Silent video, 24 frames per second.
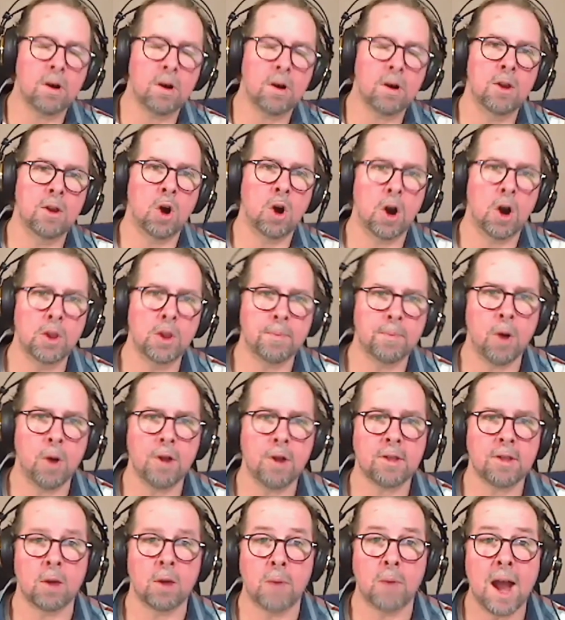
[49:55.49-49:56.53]
other
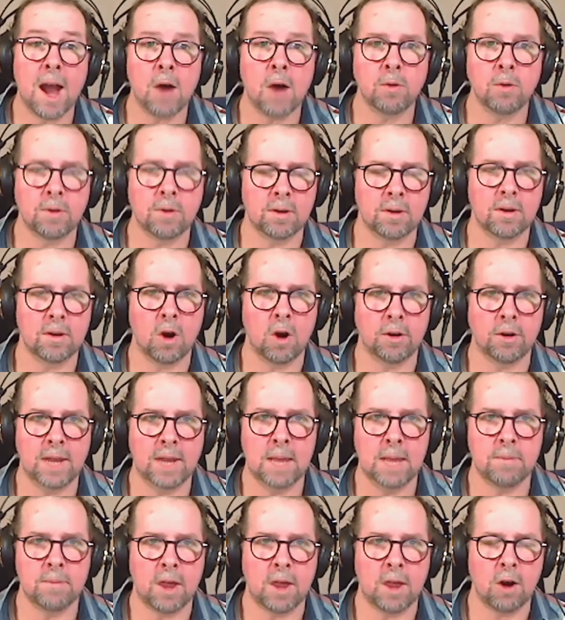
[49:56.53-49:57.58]
parts around our
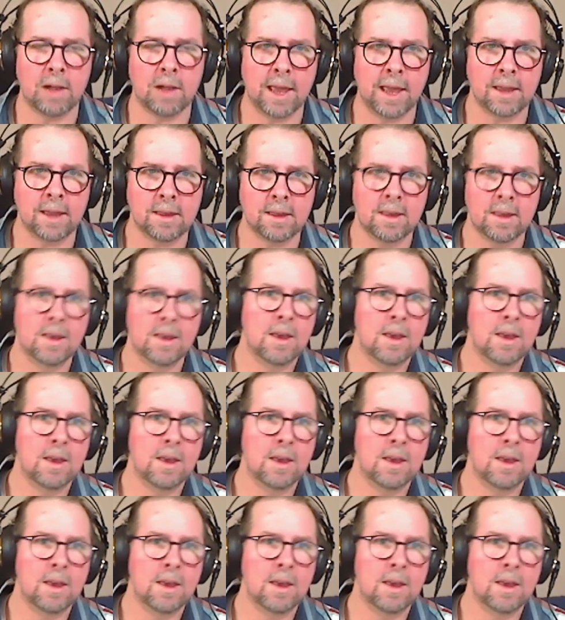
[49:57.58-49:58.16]
team that are like,